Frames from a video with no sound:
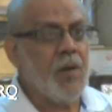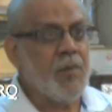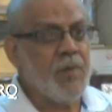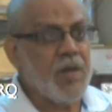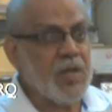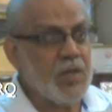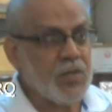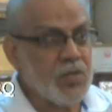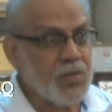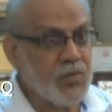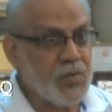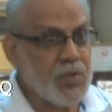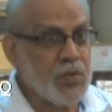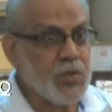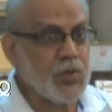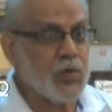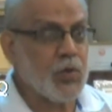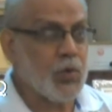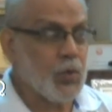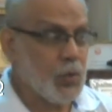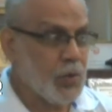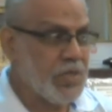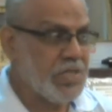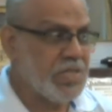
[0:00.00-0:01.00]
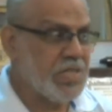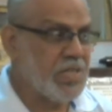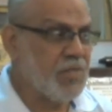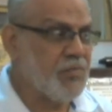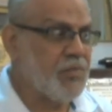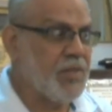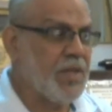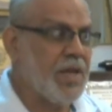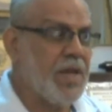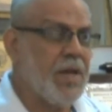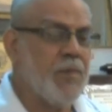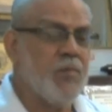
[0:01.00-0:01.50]
because of the slowness
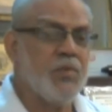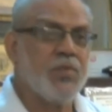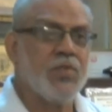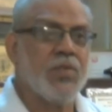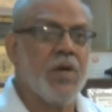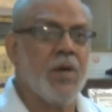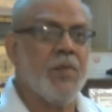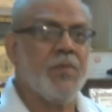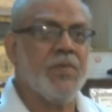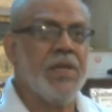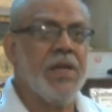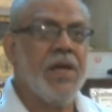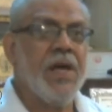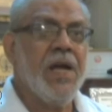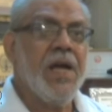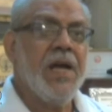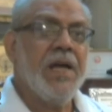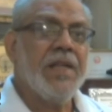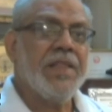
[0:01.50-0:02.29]
of the game or something.